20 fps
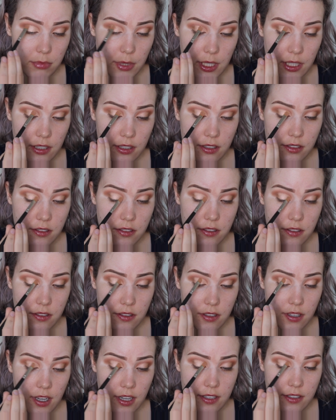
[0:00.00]

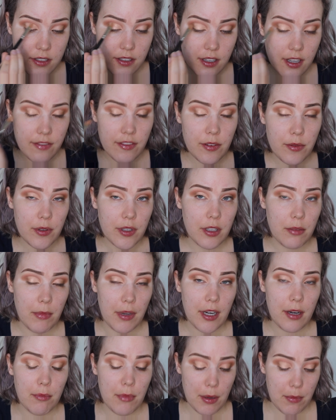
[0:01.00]
because I still haven't really
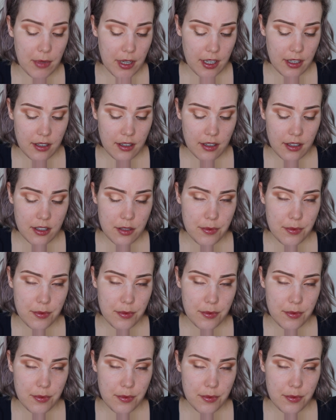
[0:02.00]
made up my mind.